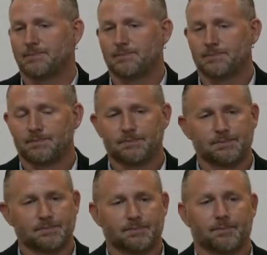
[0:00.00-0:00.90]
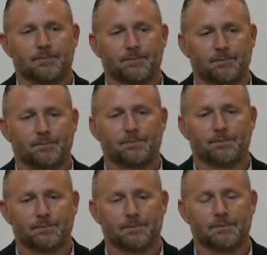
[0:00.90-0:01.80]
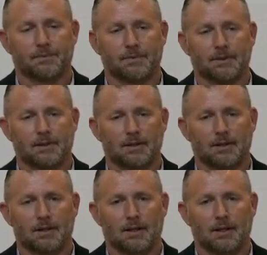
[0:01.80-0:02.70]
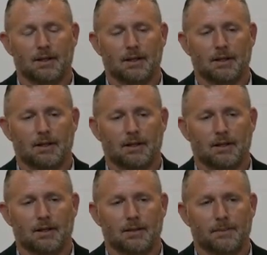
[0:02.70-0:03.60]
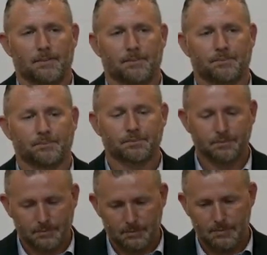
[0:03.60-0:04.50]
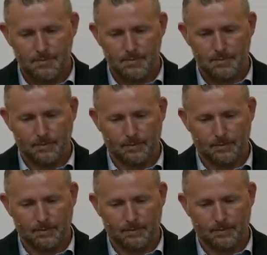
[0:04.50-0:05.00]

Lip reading: No one is speaking in this clip.